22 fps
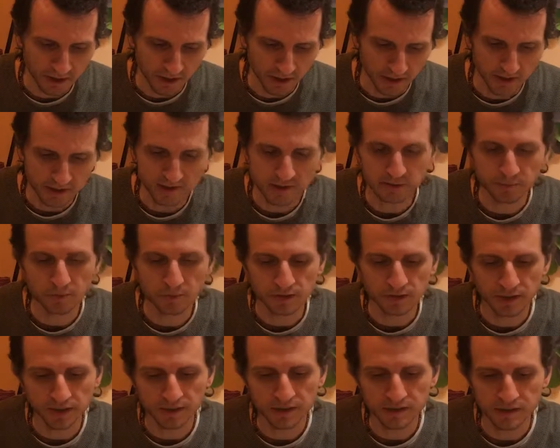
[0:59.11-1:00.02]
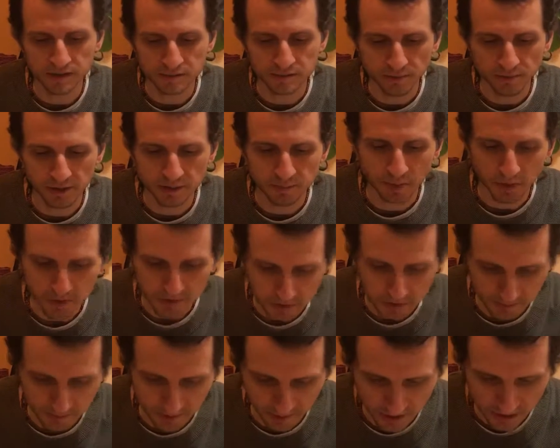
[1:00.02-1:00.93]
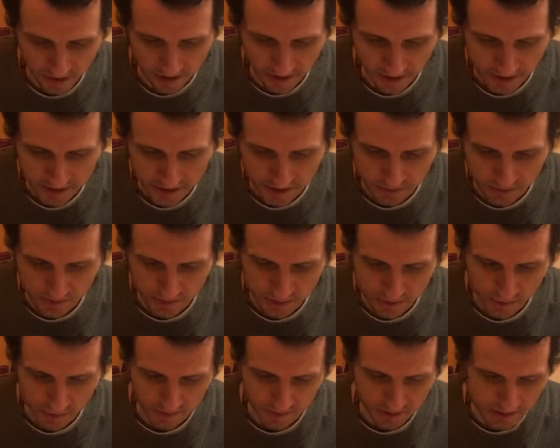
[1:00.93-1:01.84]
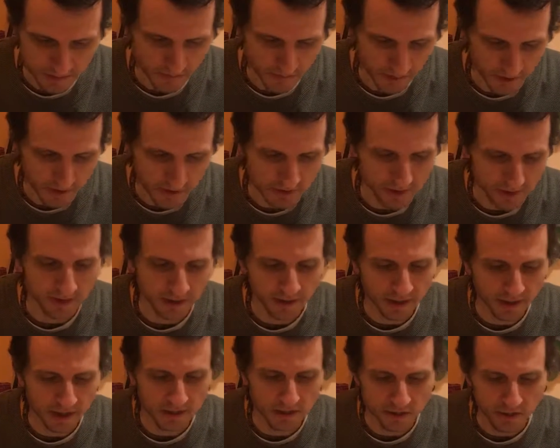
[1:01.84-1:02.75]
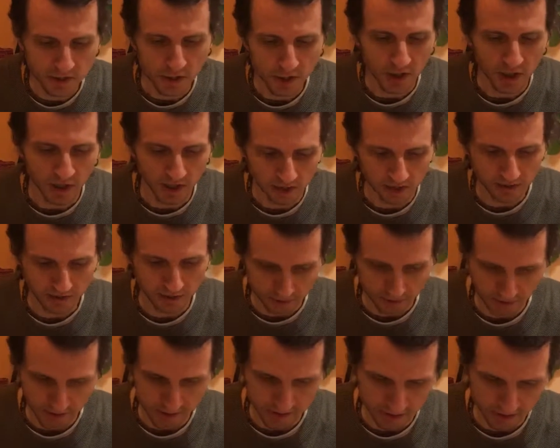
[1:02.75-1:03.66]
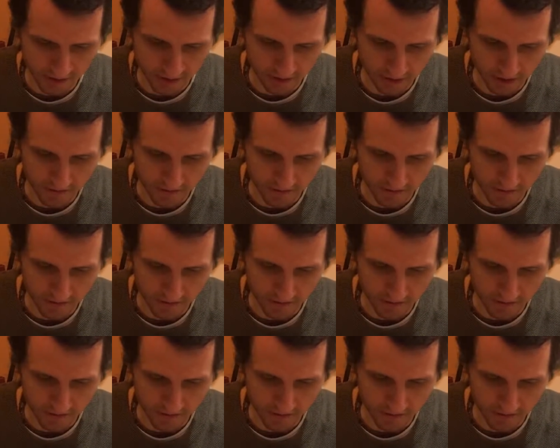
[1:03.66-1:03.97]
are simultaneously made possible as soon as one is factually engaged in the transcendental